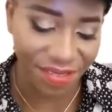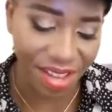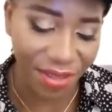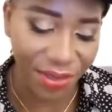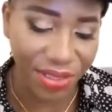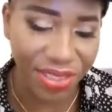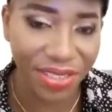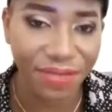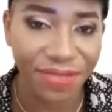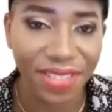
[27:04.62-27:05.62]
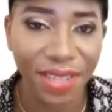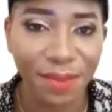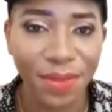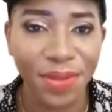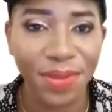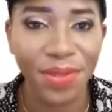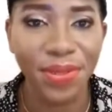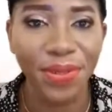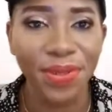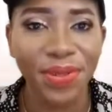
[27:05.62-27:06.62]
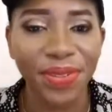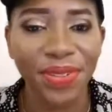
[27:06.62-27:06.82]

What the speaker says: I go shift time to you.